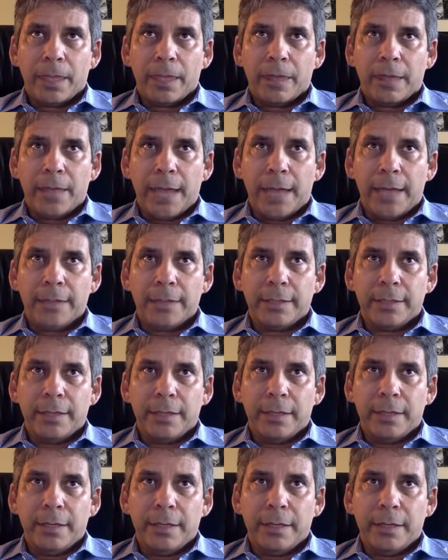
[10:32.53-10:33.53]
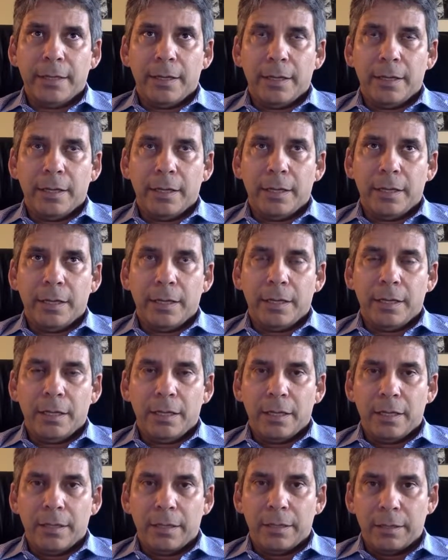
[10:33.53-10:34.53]
that,
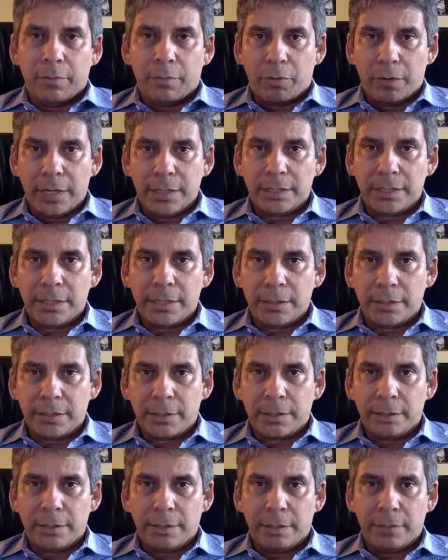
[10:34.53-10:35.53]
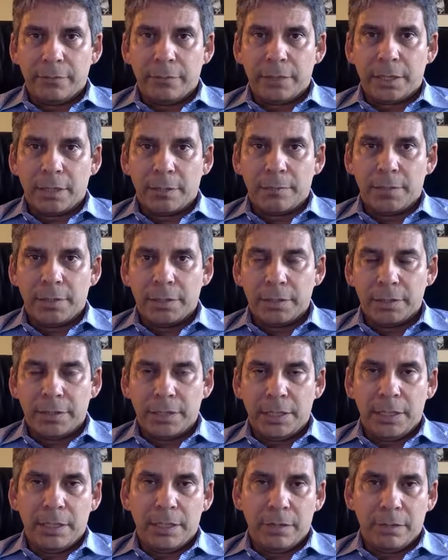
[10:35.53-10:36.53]
the president of the company, the
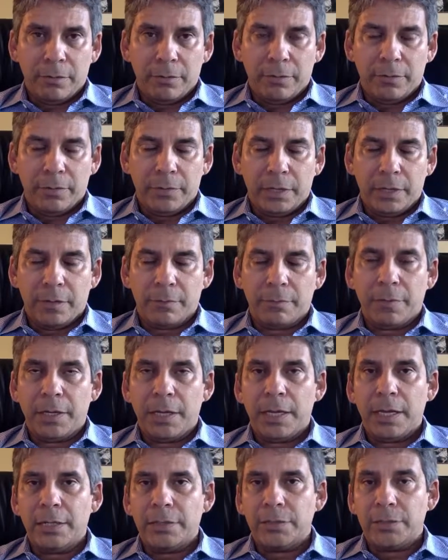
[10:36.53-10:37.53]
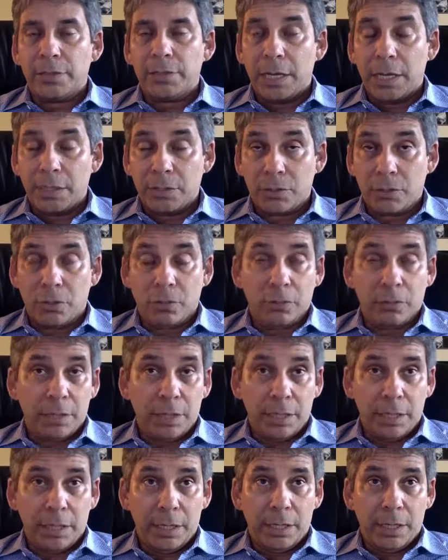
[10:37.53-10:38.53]
CEO of the company, has told
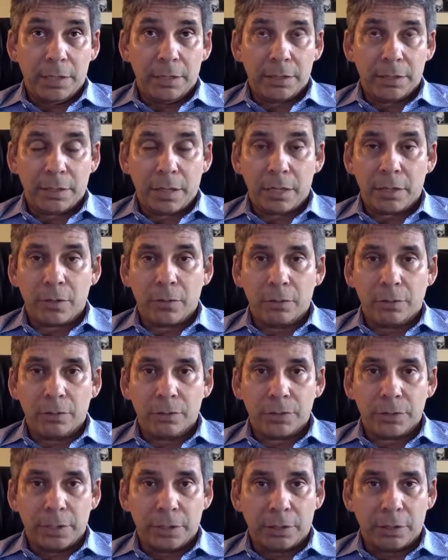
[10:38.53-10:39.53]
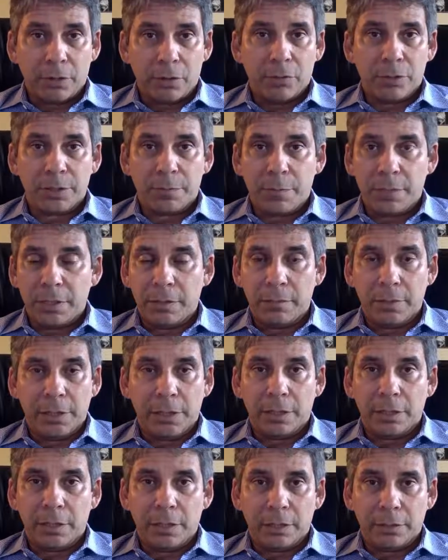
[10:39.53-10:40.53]
the stockholders that they're going to spend $1
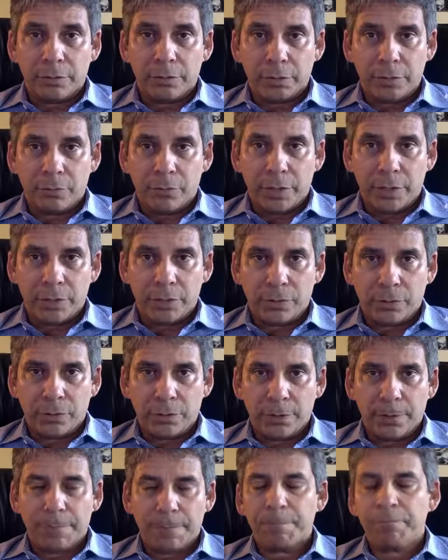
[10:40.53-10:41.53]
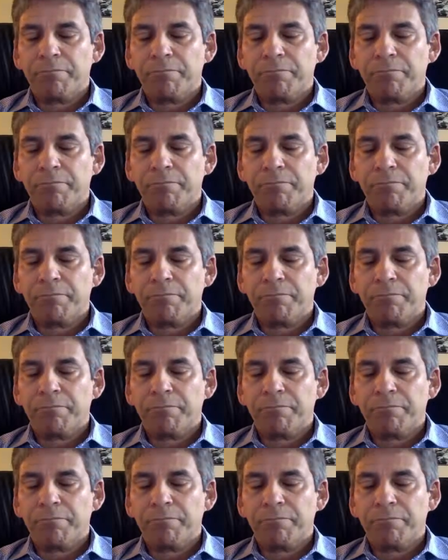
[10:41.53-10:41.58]
million in research.